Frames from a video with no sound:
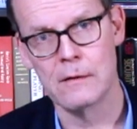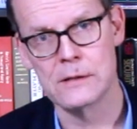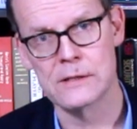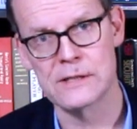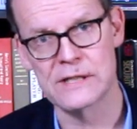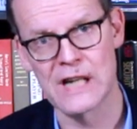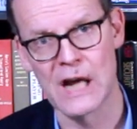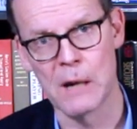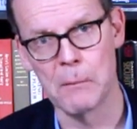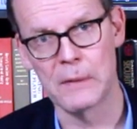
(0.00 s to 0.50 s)

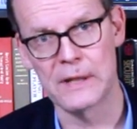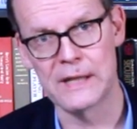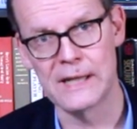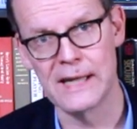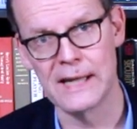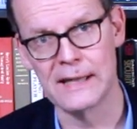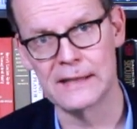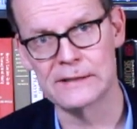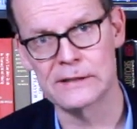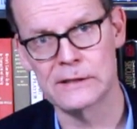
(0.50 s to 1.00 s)
some
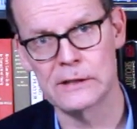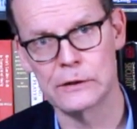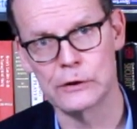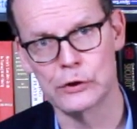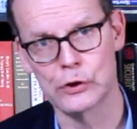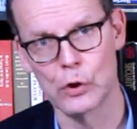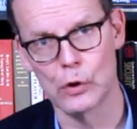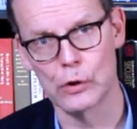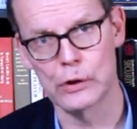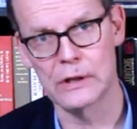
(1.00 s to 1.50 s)
things
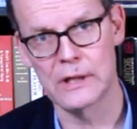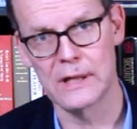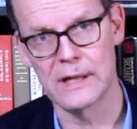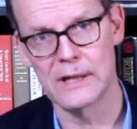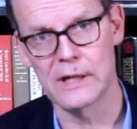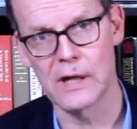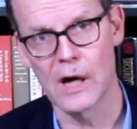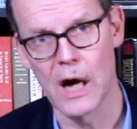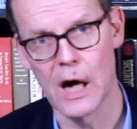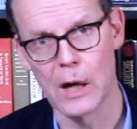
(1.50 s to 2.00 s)

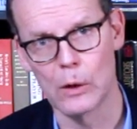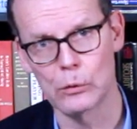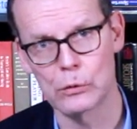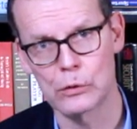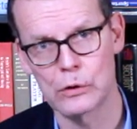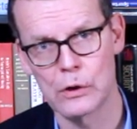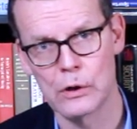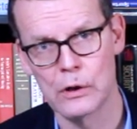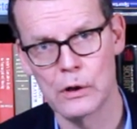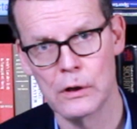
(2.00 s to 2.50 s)
sorted
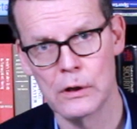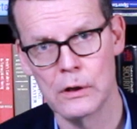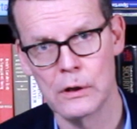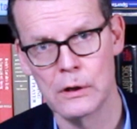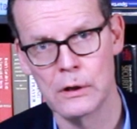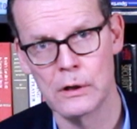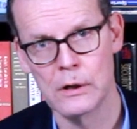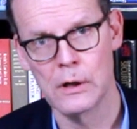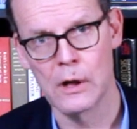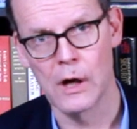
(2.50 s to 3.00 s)
out.
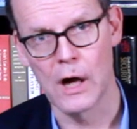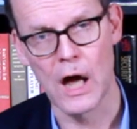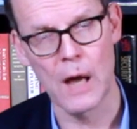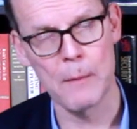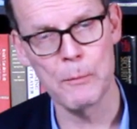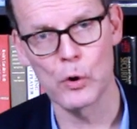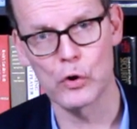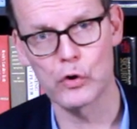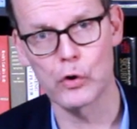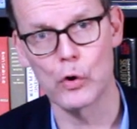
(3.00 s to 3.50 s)

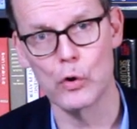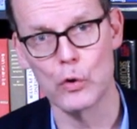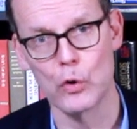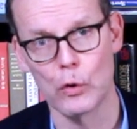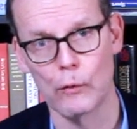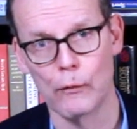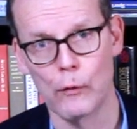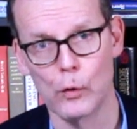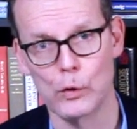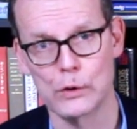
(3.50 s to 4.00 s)
I'm not a
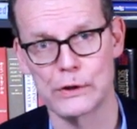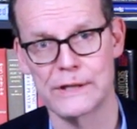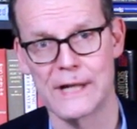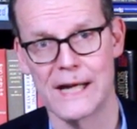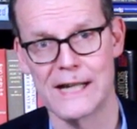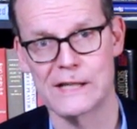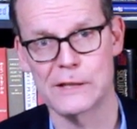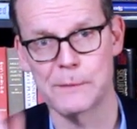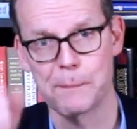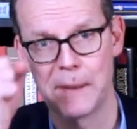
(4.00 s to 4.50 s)
guru who
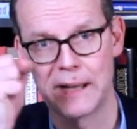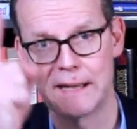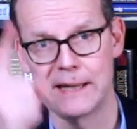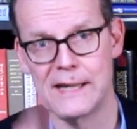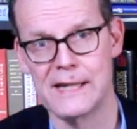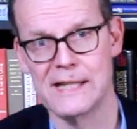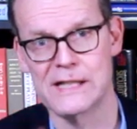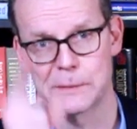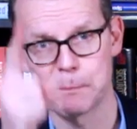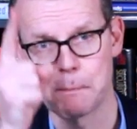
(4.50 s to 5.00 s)
says
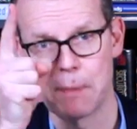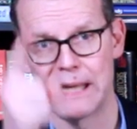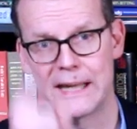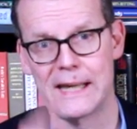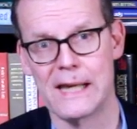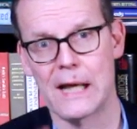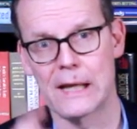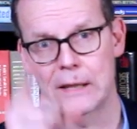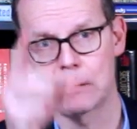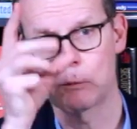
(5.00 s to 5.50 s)
bet this,
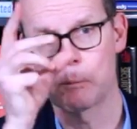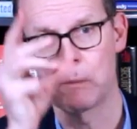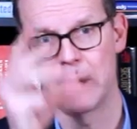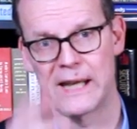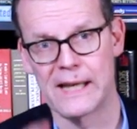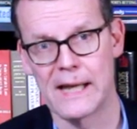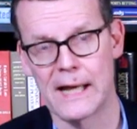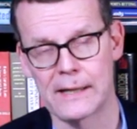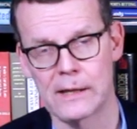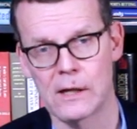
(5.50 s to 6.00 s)
bet that,
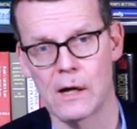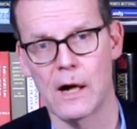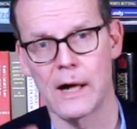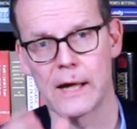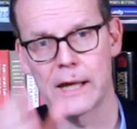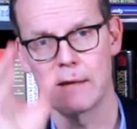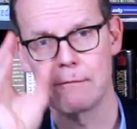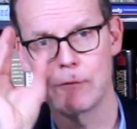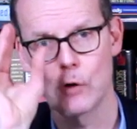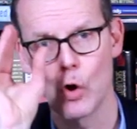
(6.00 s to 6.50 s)
bet that.
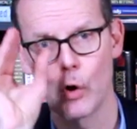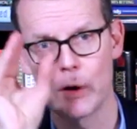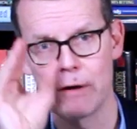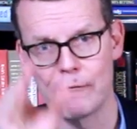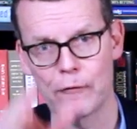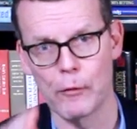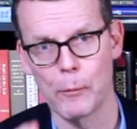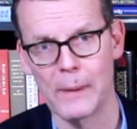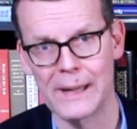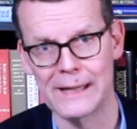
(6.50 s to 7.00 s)
I give you
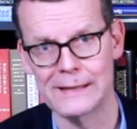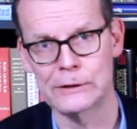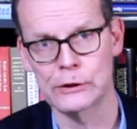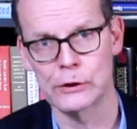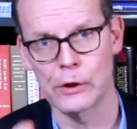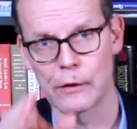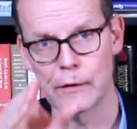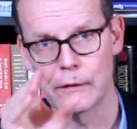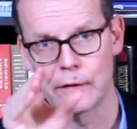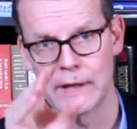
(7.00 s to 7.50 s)

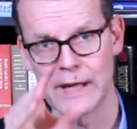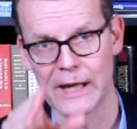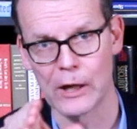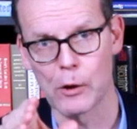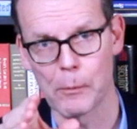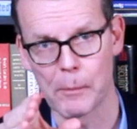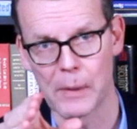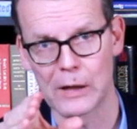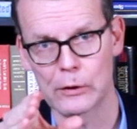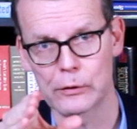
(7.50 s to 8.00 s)
information,
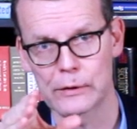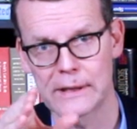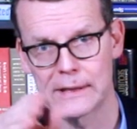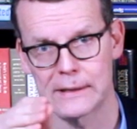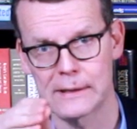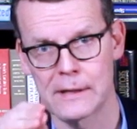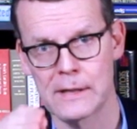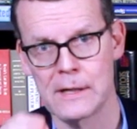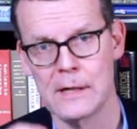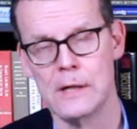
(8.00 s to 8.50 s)
think about
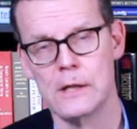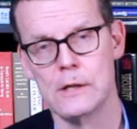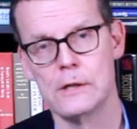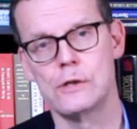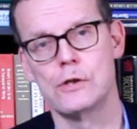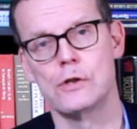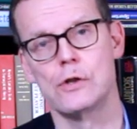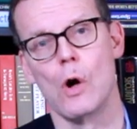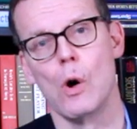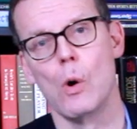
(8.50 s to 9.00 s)
it.
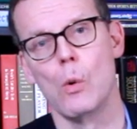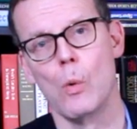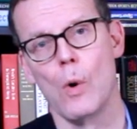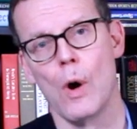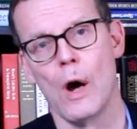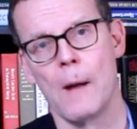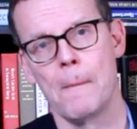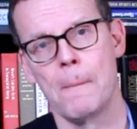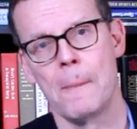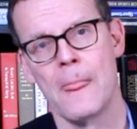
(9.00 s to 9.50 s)

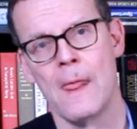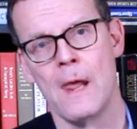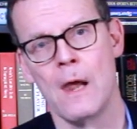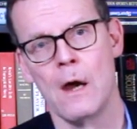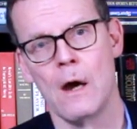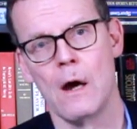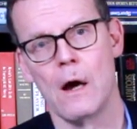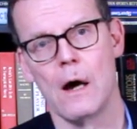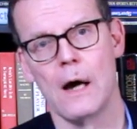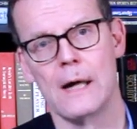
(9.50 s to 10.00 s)
So
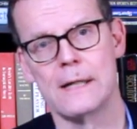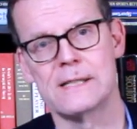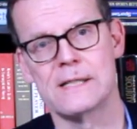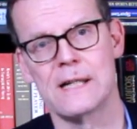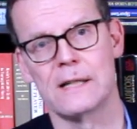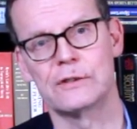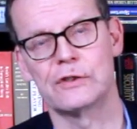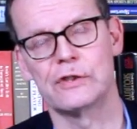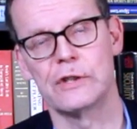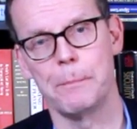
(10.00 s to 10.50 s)
I
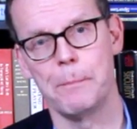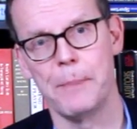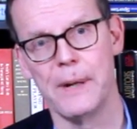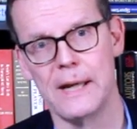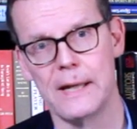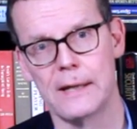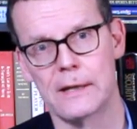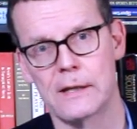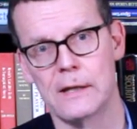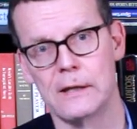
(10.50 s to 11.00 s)
just
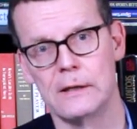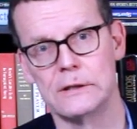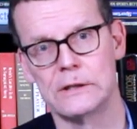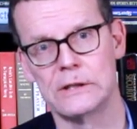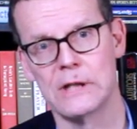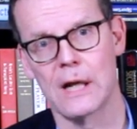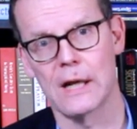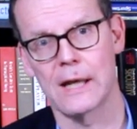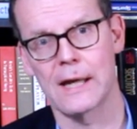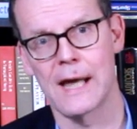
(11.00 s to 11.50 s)
repeat,
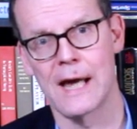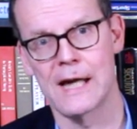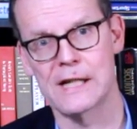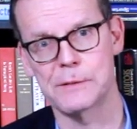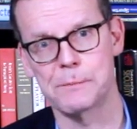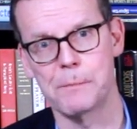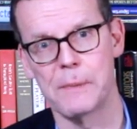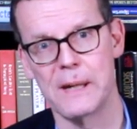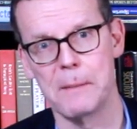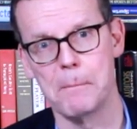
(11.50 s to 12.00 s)
Schalke
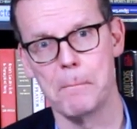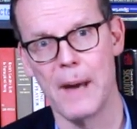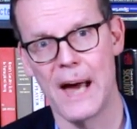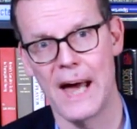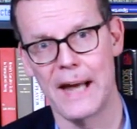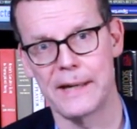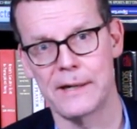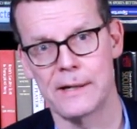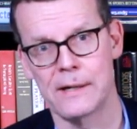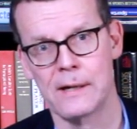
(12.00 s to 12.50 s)
has been
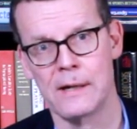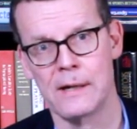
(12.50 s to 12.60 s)
bad,